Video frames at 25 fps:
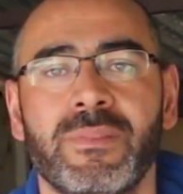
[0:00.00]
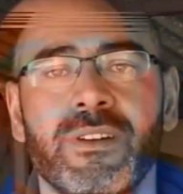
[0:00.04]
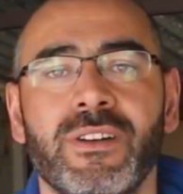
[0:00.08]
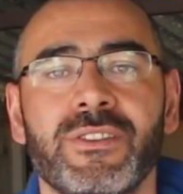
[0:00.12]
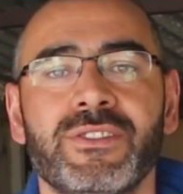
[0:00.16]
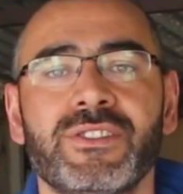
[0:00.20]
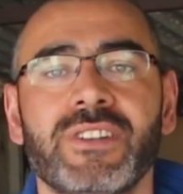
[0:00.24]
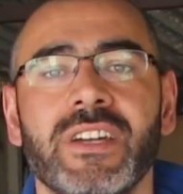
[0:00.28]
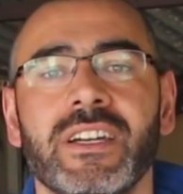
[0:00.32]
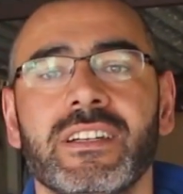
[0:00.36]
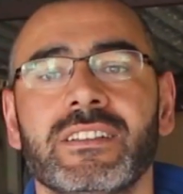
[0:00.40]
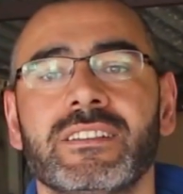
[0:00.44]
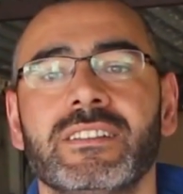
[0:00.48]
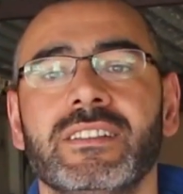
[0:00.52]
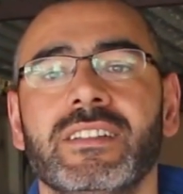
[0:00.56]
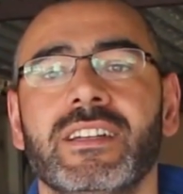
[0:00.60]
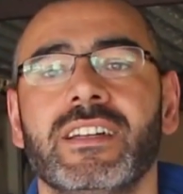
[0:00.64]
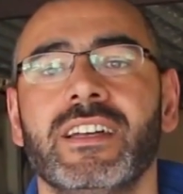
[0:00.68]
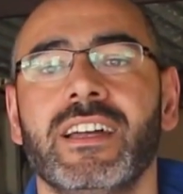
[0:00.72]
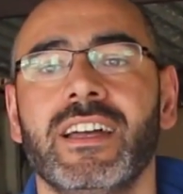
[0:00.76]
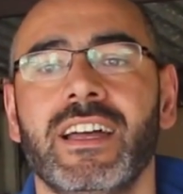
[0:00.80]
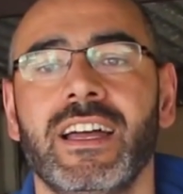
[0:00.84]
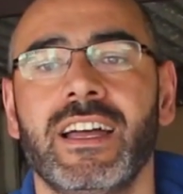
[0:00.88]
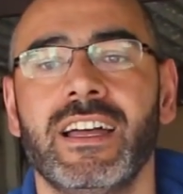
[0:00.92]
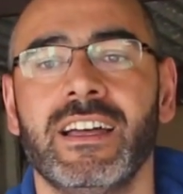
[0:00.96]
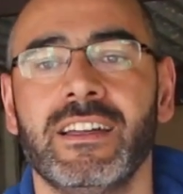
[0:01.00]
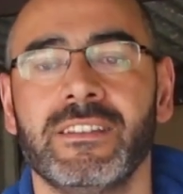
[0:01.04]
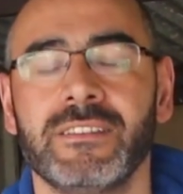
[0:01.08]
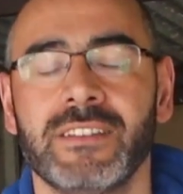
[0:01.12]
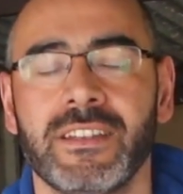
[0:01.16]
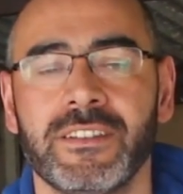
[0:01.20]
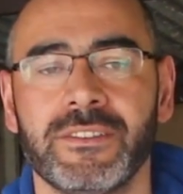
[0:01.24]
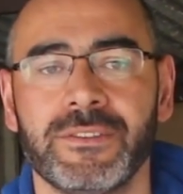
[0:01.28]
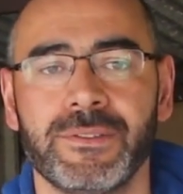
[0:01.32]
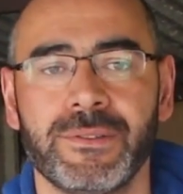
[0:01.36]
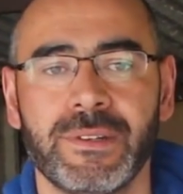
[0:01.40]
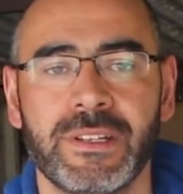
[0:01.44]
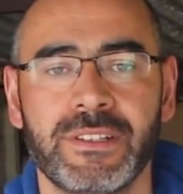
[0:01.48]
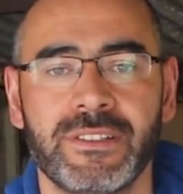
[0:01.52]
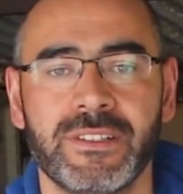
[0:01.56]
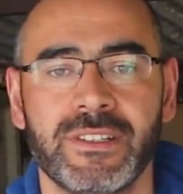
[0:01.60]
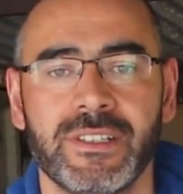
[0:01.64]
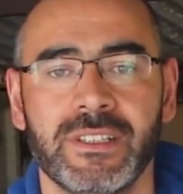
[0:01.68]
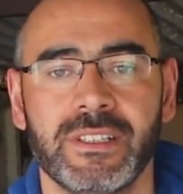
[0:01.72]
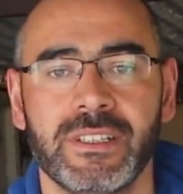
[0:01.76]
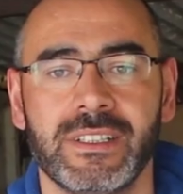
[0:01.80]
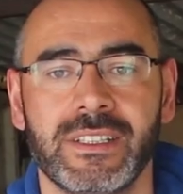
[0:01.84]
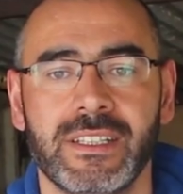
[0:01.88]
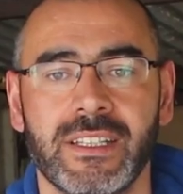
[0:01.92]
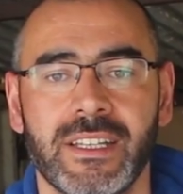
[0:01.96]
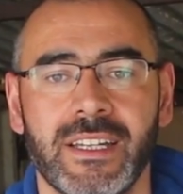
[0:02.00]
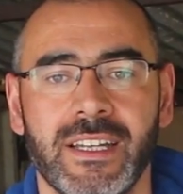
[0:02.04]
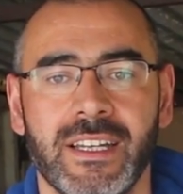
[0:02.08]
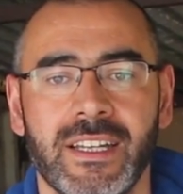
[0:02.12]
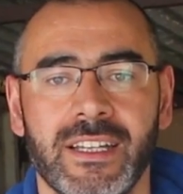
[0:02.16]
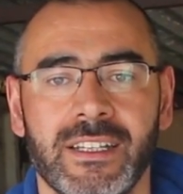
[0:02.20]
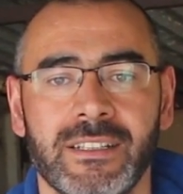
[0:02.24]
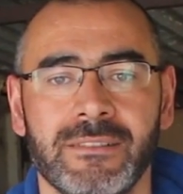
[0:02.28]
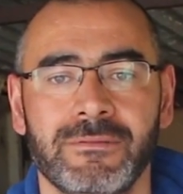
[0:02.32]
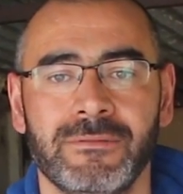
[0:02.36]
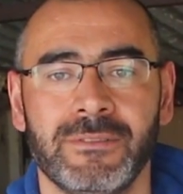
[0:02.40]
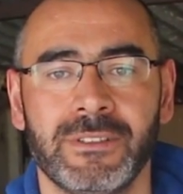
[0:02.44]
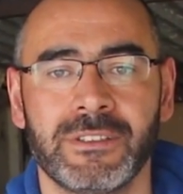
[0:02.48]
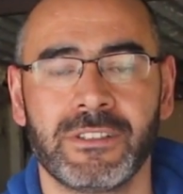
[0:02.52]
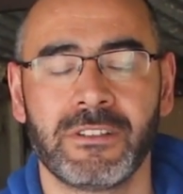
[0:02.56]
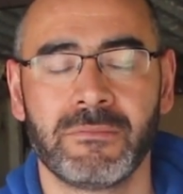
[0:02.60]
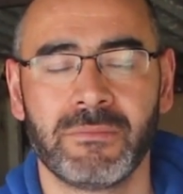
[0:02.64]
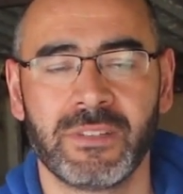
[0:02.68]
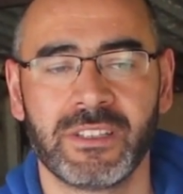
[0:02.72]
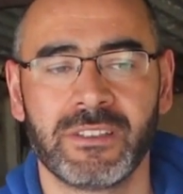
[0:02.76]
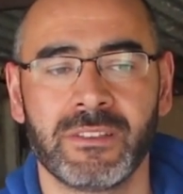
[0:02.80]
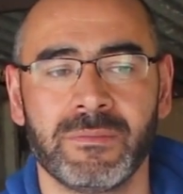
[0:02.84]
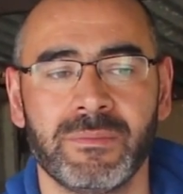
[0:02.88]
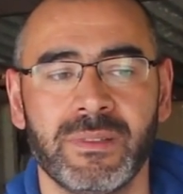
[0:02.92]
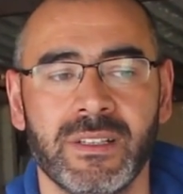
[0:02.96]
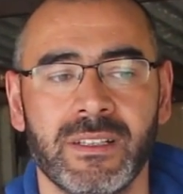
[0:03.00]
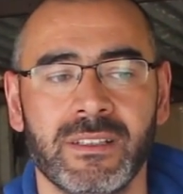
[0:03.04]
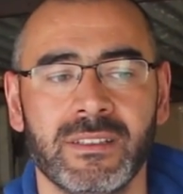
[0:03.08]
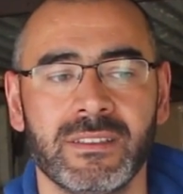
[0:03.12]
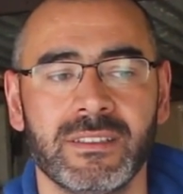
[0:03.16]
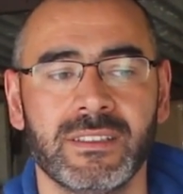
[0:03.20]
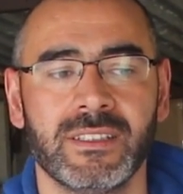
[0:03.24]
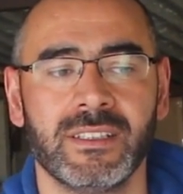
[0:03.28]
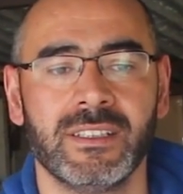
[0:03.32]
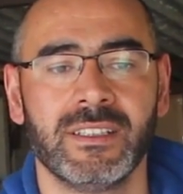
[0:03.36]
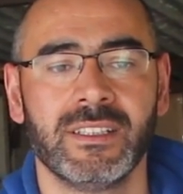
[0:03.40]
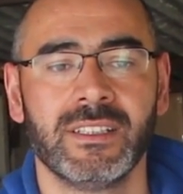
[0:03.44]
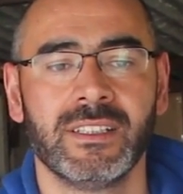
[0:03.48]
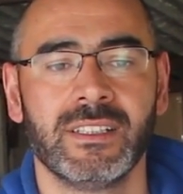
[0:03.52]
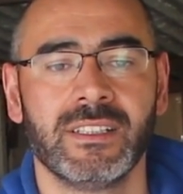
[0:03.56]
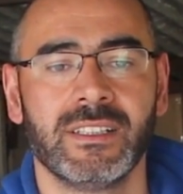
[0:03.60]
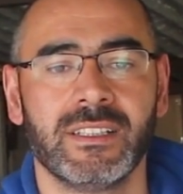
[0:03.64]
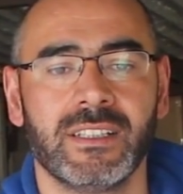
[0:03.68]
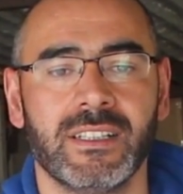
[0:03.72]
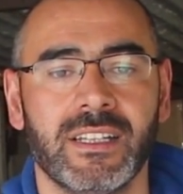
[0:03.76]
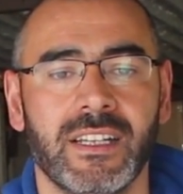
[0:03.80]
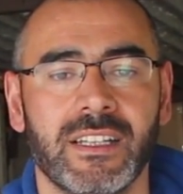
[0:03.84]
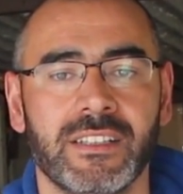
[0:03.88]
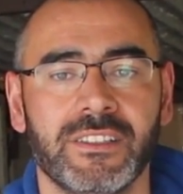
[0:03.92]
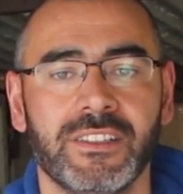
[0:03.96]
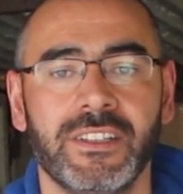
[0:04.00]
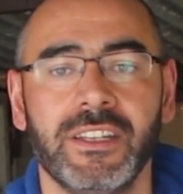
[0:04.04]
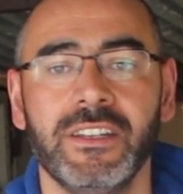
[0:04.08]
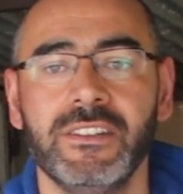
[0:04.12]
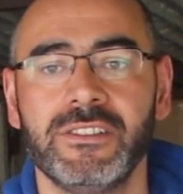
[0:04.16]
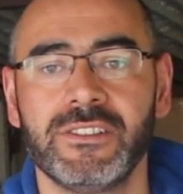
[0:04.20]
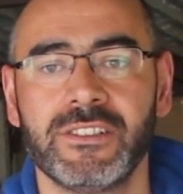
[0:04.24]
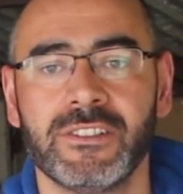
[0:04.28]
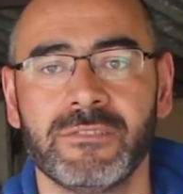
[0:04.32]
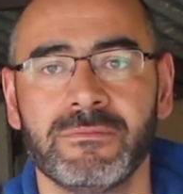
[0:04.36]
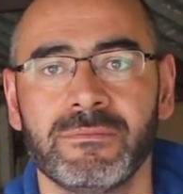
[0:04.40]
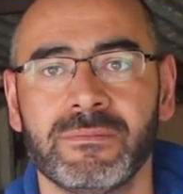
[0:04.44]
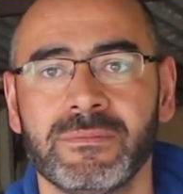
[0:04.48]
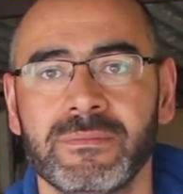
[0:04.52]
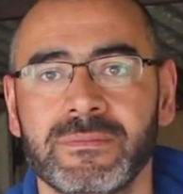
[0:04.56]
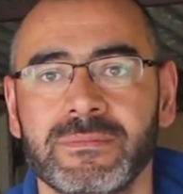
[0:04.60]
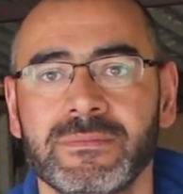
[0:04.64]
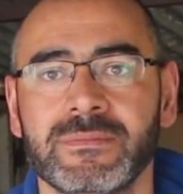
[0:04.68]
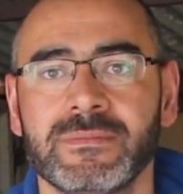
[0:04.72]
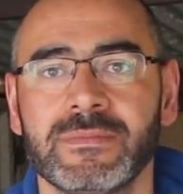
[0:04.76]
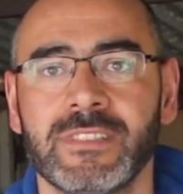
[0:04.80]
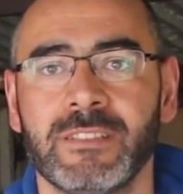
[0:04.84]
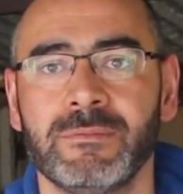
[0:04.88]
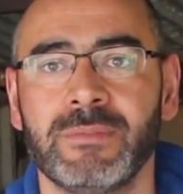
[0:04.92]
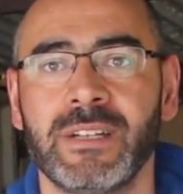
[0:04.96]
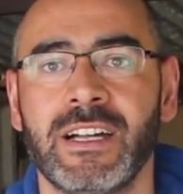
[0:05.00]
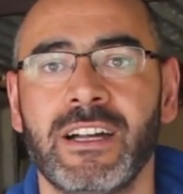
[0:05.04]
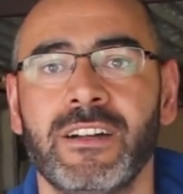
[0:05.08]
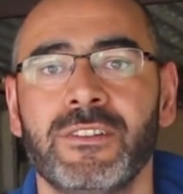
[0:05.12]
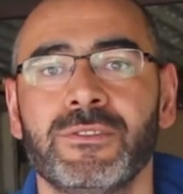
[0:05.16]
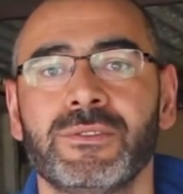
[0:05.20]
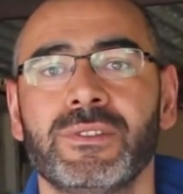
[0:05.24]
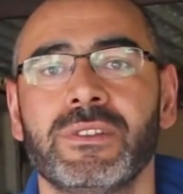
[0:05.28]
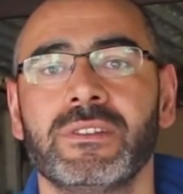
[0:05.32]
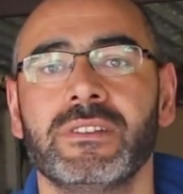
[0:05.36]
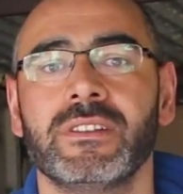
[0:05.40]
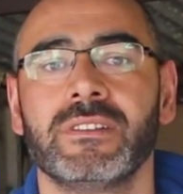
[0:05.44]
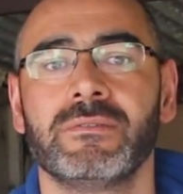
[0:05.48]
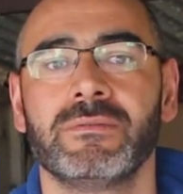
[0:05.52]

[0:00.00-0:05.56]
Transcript: project that Richard wanted me to build and teach him about.